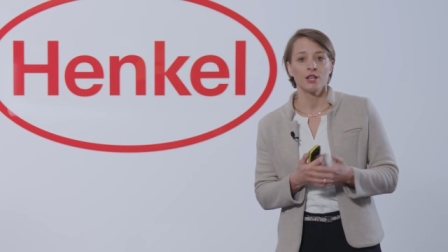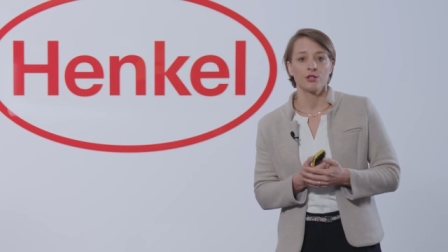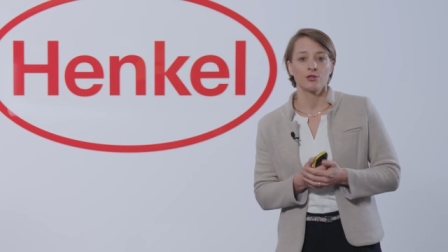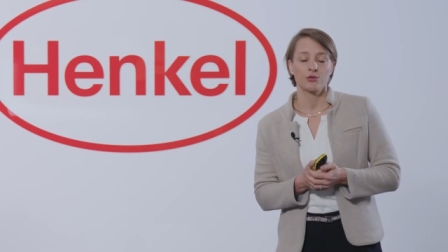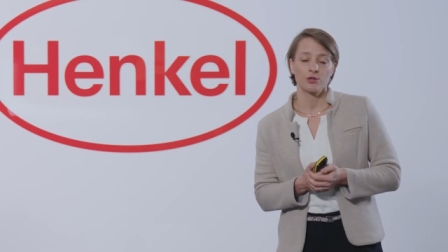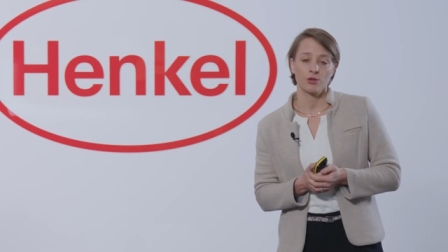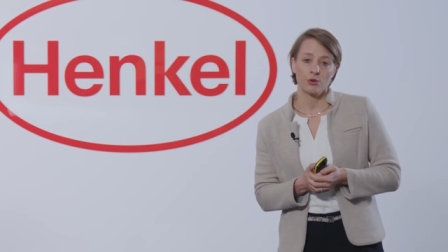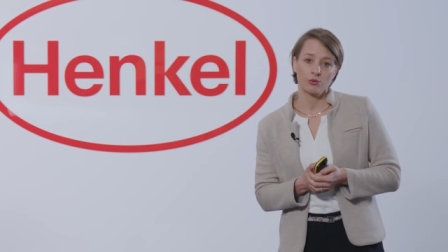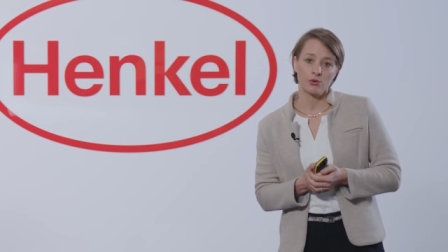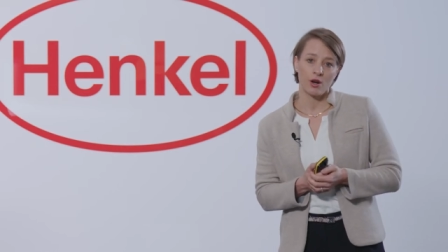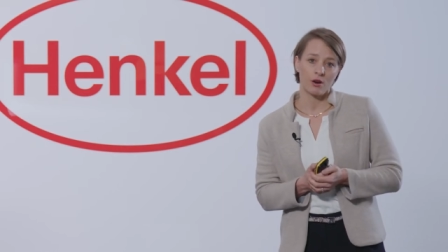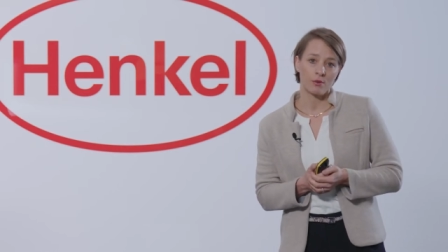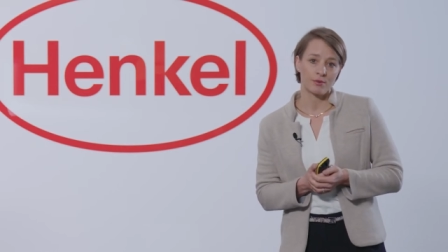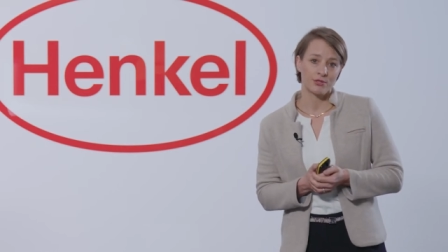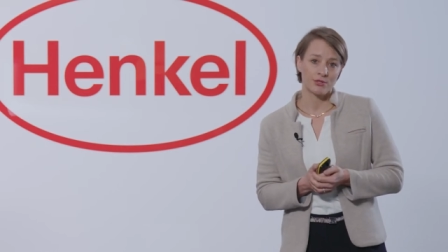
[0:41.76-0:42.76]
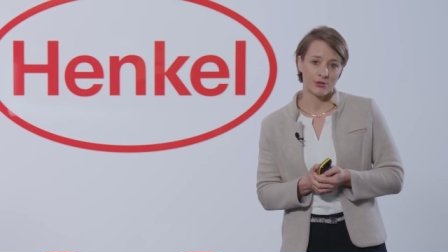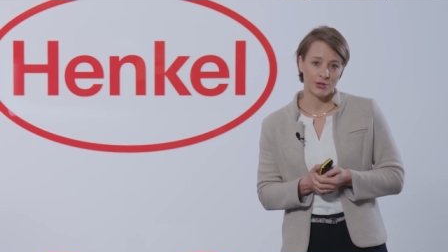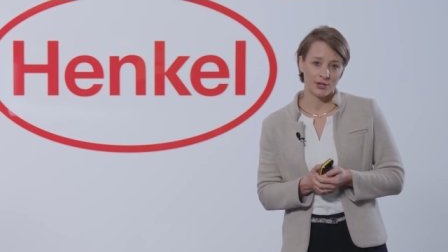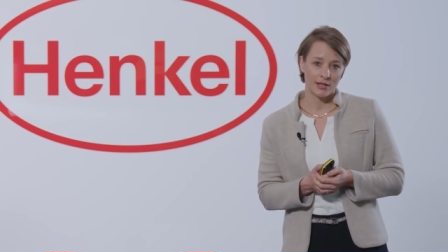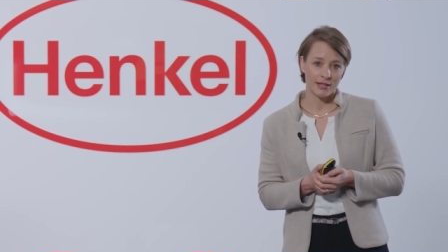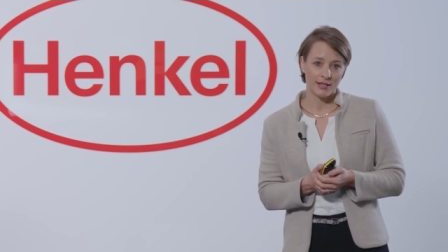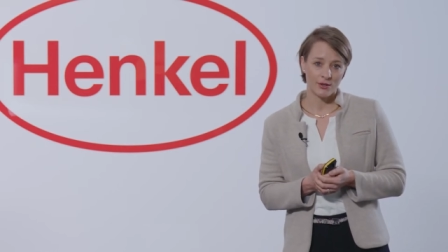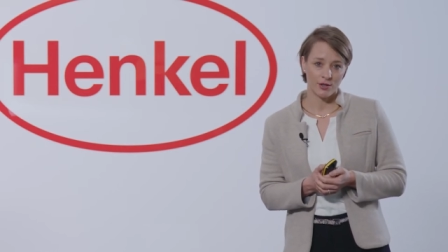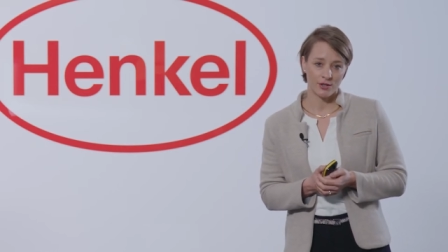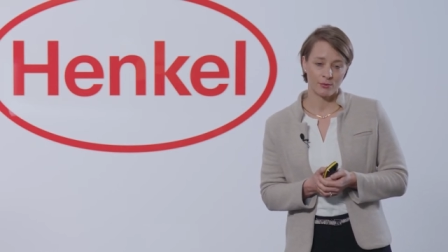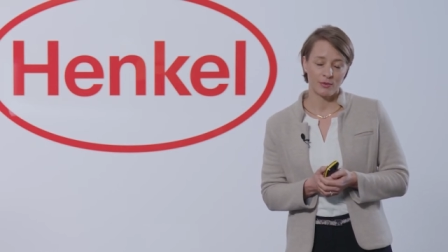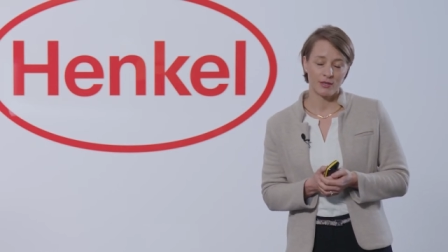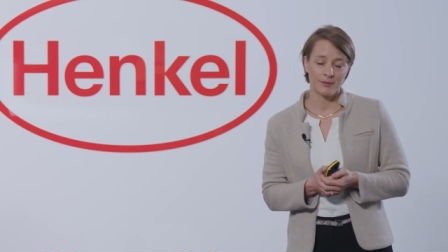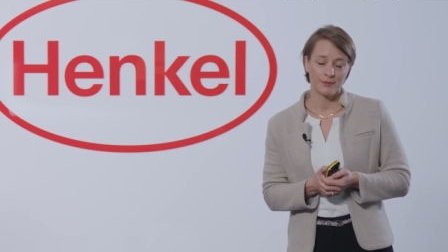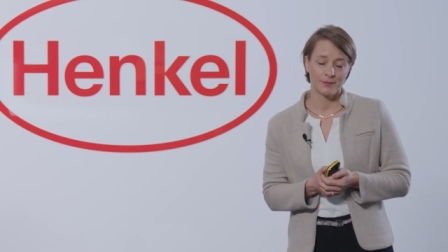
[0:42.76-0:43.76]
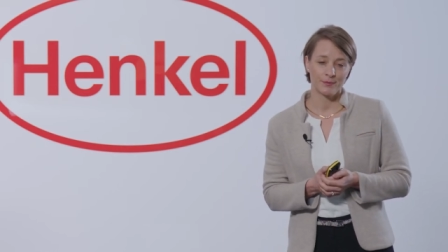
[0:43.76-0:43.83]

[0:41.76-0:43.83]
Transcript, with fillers: to a low-carbon circular economy.